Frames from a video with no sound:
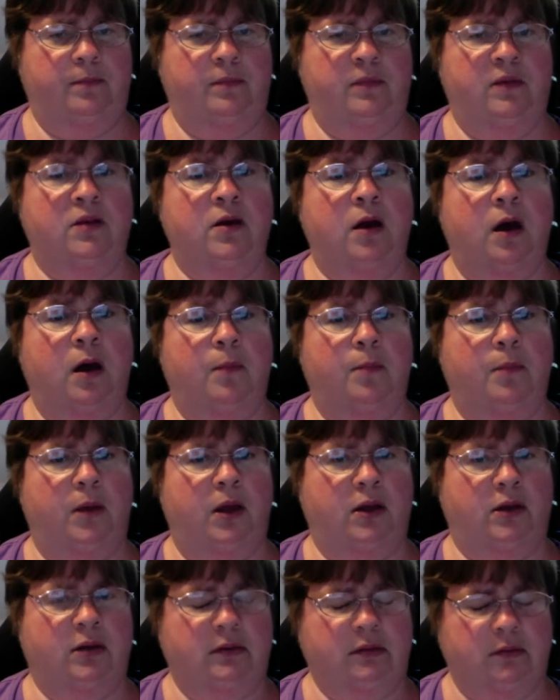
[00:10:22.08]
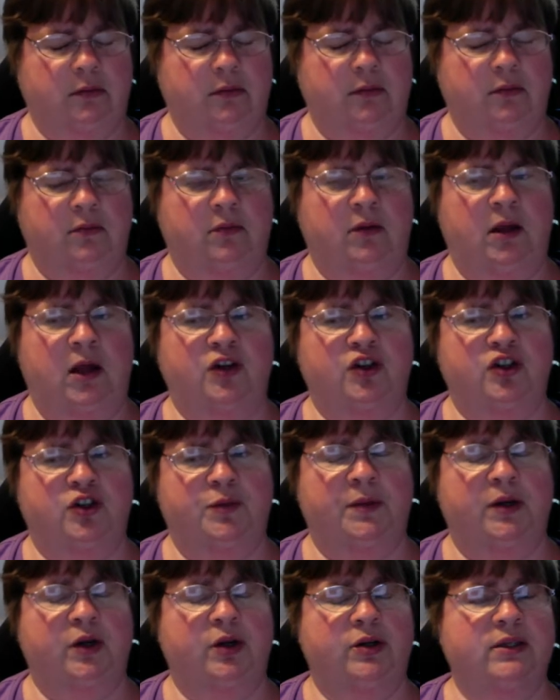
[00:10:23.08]
dumb, not just
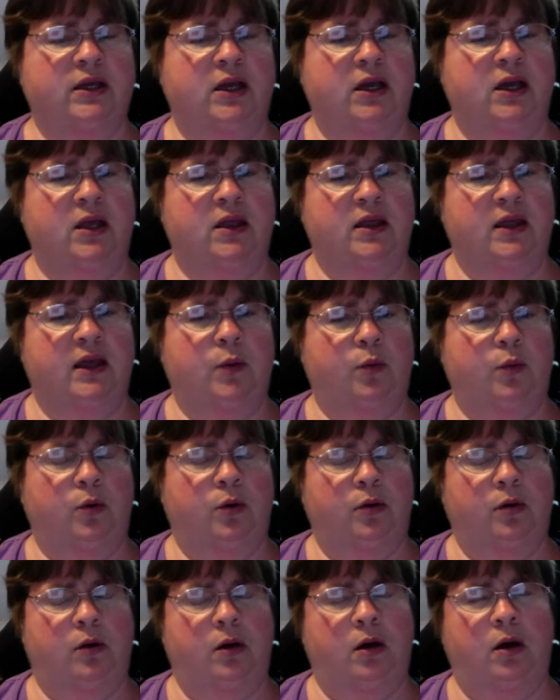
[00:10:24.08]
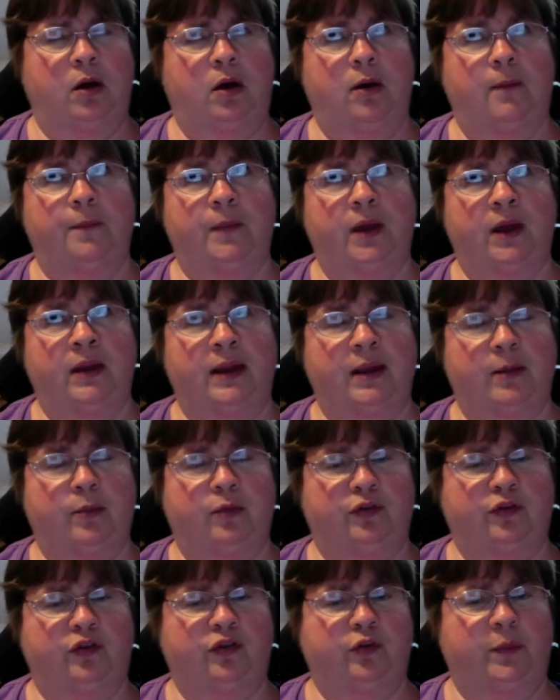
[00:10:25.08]
because they were unable
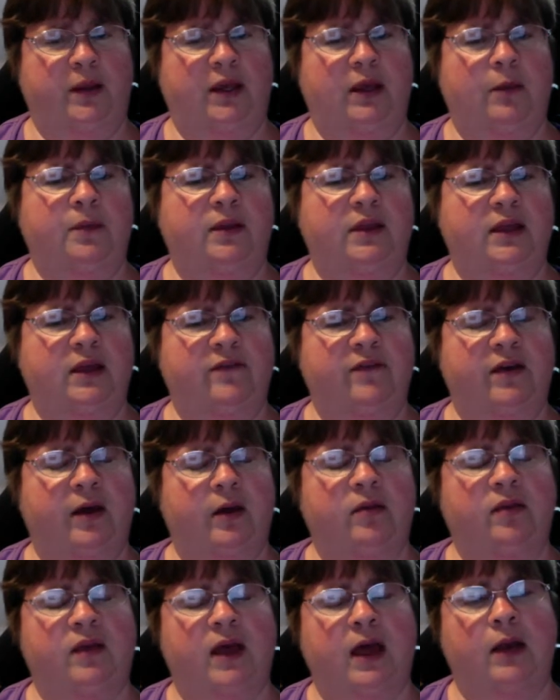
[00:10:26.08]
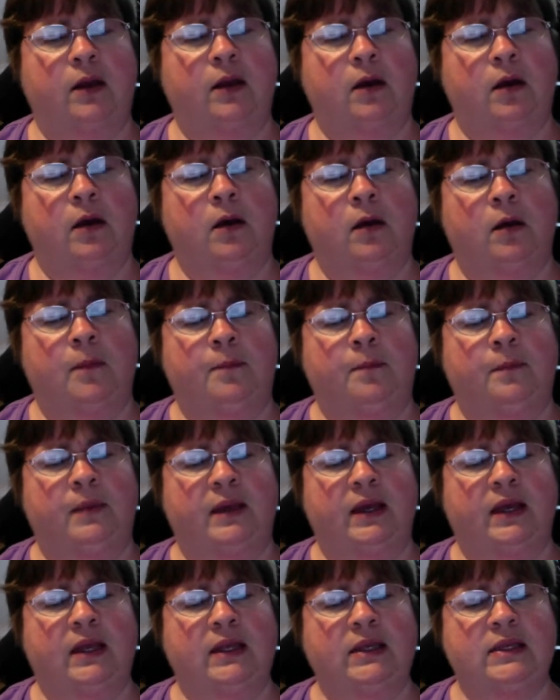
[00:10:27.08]
to speak, but they felt that
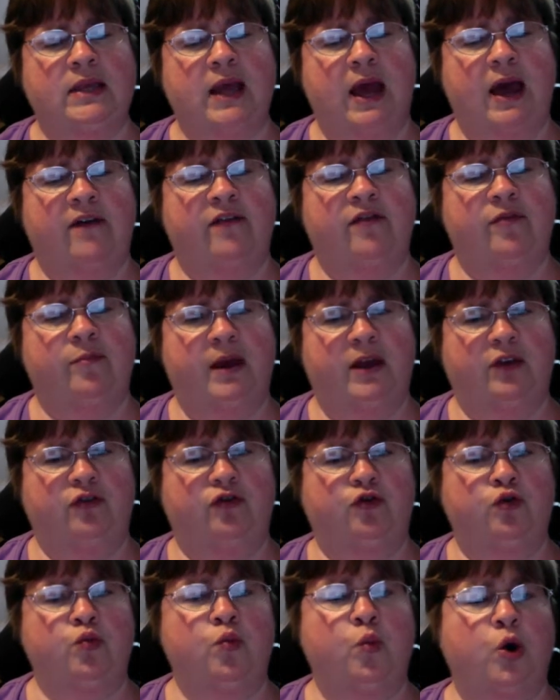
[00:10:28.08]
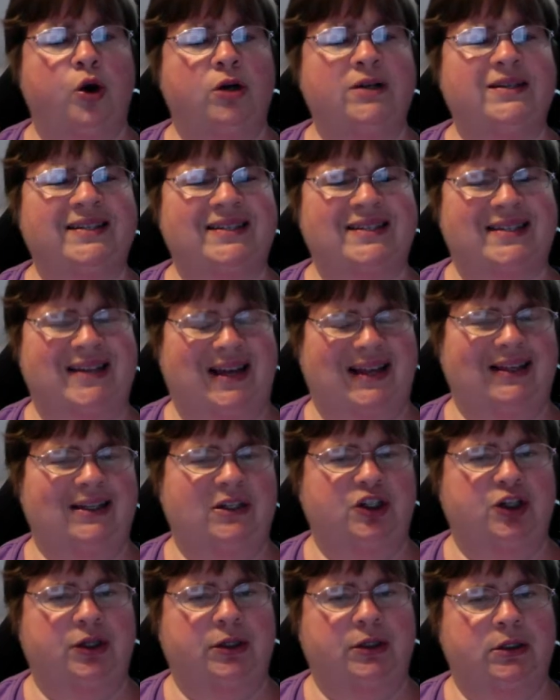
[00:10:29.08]
being deaf meant you weren't
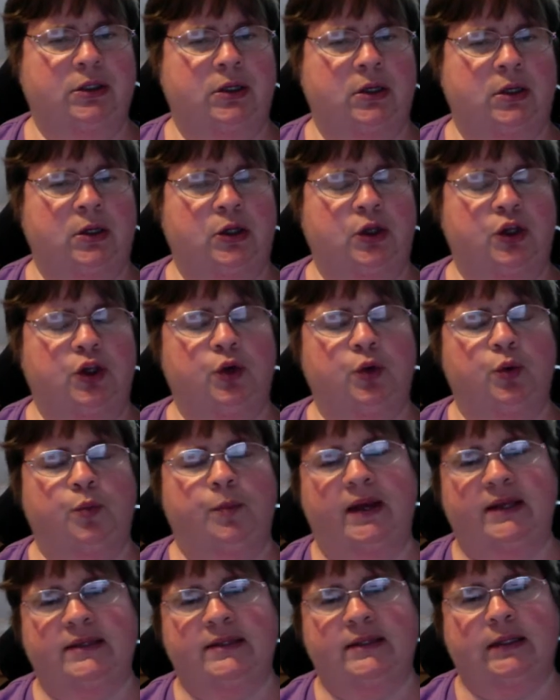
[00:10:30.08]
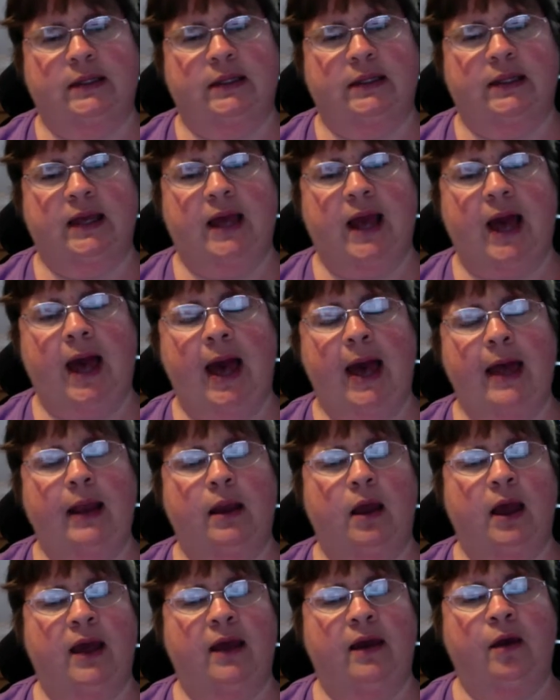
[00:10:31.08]
intelligent. You basically had
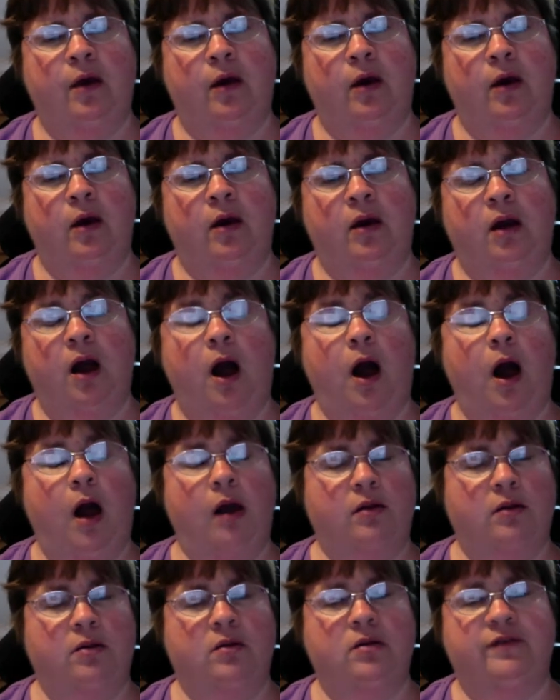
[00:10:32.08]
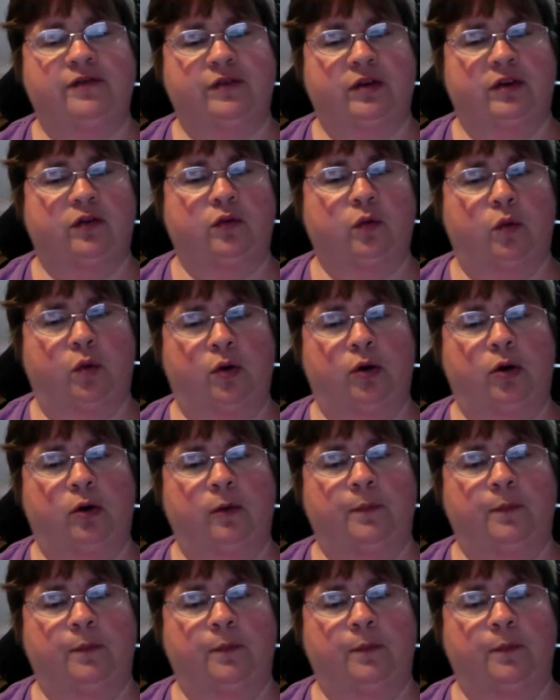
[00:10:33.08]
a cognitive disorder,